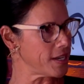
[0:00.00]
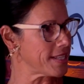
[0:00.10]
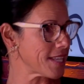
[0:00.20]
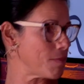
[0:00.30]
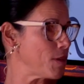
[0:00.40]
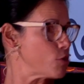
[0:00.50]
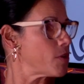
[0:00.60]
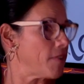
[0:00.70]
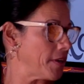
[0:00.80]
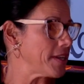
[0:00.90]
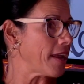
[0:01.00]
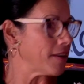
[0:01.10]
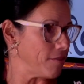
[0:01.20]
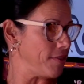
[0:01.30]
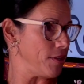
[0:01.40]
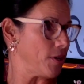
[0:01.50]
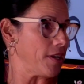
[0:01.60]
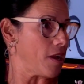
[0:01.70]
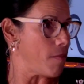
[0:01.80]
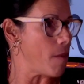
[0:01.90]
It's going to be usually very negative, and you're
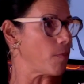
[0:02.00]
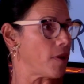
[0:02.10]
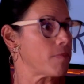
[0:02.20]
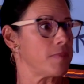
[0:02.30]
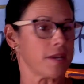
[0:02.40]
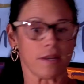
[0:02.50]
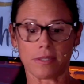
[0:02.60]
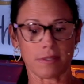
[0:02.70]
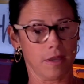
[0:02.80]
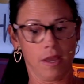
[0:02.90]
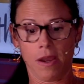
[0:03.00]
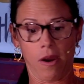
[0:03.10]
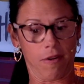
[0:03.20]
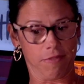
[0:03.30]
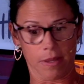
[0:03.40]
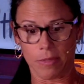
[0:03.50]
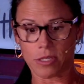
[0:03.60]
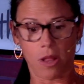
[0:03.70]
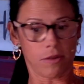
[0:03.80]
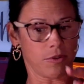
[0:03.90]
going to come up with, mm-hmm, because our
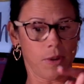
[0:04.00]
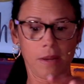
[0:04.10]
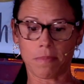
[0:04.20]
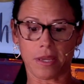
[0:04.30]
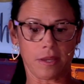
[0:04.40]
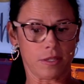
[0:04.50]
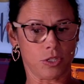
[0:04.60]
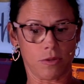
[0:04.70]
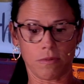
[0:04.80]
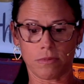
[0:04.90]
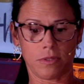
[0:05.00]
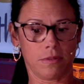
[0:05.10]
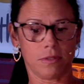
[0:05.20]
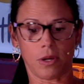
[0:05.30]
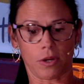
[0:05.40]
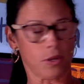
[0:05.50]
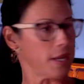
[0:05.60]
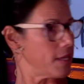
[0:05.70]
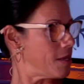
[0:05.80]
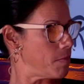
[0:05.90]
family's all overweight, because you aren't good
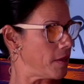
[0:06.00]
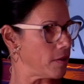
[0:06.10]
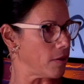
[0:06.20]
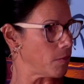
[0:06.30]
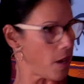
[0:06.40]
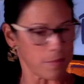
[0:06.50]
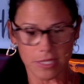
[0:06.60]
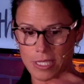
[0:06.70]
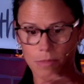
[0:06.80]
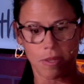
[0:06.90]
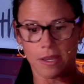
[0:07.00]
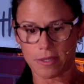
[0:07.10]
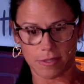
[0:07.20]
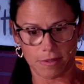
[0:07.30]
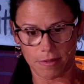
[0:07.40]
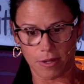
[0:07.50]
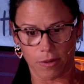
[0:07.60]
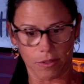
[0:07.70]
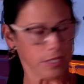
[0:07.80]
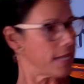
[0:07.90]
at keeping your promises, because, you know,
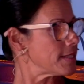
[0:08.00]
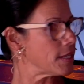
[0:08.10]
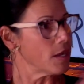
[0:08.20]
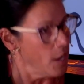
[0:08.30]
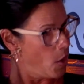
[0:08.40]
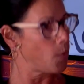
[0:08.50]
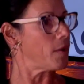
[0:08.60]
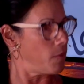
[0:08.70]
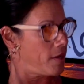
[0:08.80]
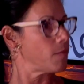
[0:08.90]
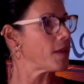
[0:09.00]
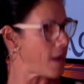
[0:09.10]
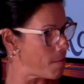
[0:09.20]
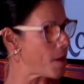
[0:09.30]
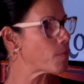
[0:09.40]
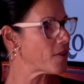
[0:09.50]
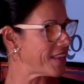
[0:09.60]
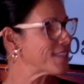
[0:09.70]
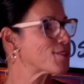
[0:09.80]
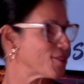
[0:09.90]
you're lazy. We come food. Up with
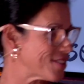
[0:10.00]
answers.